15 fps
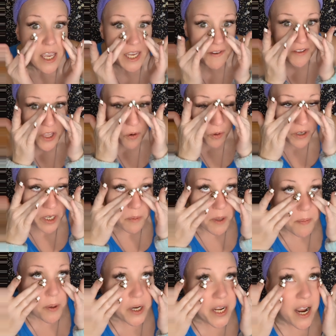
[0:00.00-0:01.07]
Even though we're going to
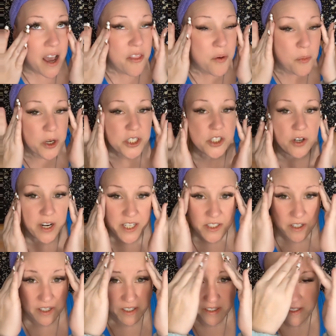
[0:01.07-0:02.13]
be putting other
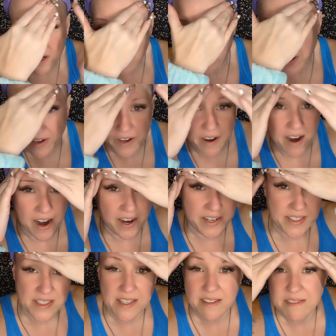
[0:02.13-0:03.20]
moisturizer around our
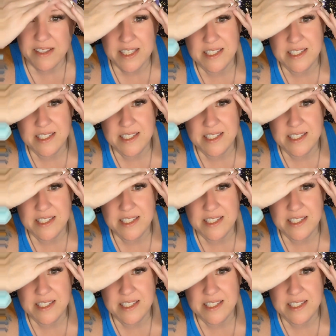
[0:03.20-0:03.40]
eyes,